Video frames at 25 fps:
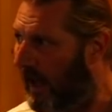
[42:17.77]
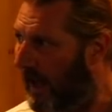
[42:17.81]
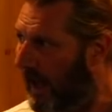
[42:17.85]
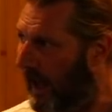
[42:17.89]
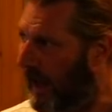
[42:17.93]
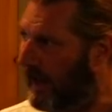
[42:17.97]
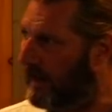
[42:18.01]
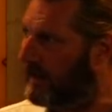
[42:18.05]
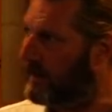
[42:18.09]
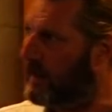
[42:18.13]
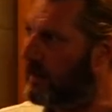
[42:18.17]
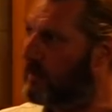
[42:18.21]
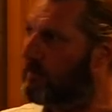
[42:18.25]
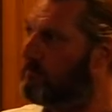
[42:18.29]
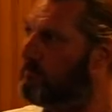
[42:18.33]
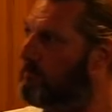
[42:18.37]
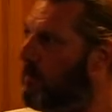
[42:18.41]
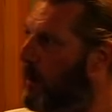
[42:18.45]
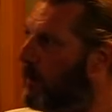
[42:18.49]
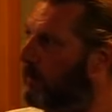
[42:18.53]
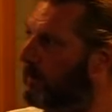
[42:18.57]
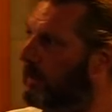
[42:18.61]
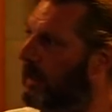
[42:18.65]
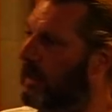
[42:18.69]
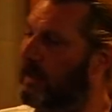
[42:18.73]
in this
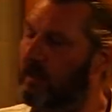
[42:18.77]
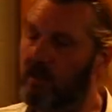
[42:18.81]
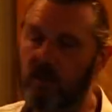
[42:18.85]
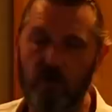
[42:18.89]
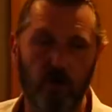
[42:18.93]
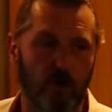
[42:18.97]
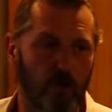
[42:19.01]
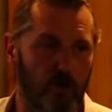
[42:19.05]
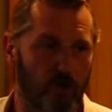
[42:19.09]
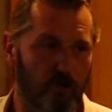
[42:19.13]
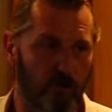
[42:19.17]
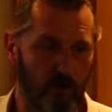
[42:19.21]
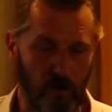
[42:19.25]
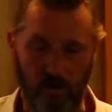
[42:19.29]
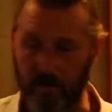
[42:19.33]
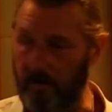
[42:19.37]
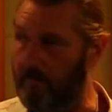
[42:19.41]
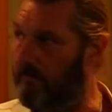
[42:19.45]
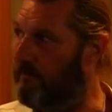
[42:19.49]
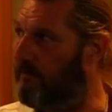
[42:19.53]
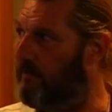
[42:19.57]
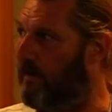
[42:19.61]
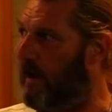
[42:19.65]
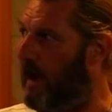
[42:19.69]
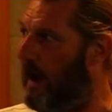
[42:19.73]
modern industrial
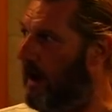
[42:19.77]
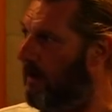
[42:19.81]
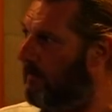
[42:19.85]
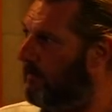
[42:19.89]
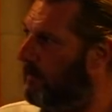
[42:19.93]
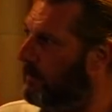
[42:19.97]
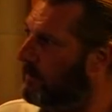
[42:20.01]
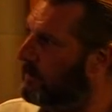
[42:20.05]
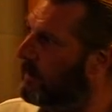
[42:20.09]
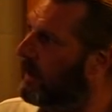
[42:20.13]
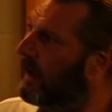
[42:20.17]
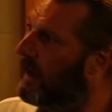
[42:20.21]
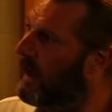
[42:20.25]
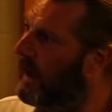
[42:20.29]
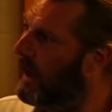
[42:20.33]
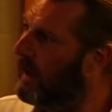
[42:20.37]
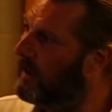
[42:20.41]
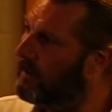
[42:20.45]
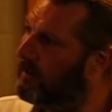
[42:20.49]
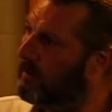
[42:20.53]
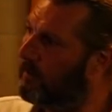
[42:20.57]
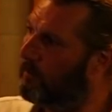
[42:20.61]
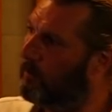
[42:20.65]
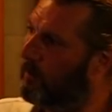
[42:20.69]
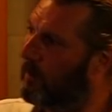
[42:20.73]
environment
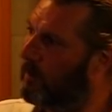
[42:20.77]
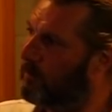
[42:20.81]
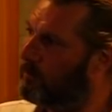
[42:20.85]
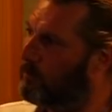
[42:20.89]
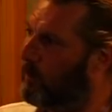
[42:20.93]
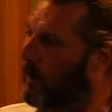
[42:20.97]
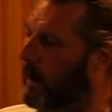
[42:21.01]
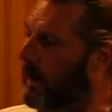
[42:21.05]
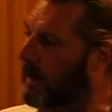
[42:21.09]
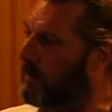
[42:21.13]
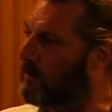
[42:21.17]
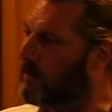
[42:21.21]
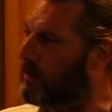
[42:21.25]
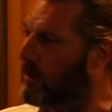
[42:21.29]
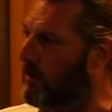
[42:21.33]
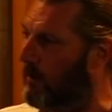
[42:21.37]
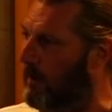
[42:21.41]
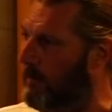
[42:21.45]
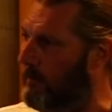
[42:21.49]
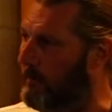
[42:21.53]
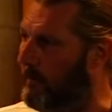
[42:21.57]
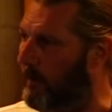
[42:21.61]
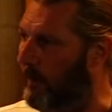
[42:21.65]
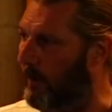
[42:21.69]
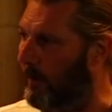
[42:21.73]
is what's why it's so
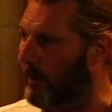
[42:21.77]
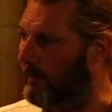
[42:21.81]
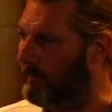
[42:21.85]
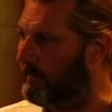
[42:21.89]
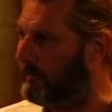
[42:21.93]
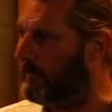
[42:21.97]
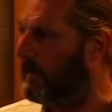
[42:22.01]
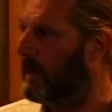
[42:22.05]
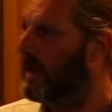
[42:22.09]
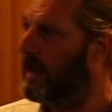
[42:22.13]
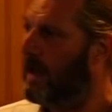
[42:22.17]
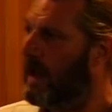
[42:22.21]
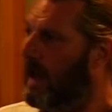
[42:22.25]
important.